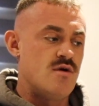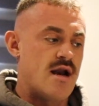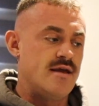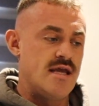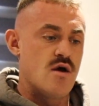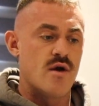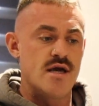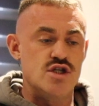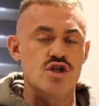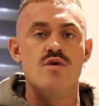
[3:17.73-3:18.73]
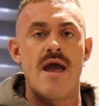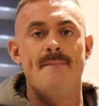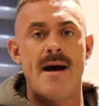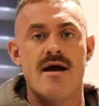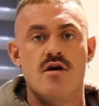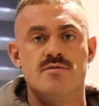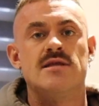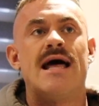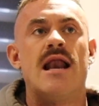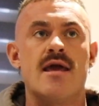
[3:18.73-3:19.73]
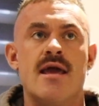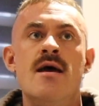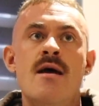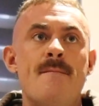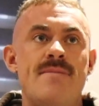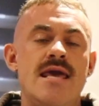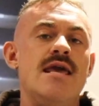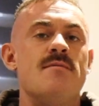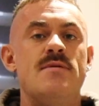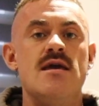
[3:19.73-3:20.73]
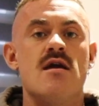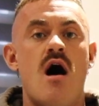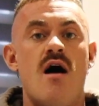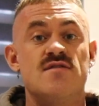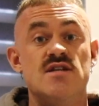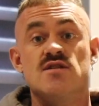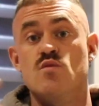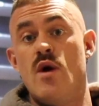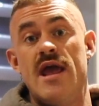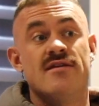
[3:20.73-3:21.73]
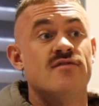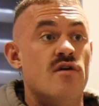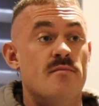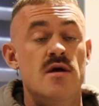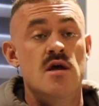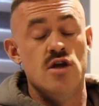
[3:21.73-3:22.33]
And I think when I do get back up to that like peak off-season weight from,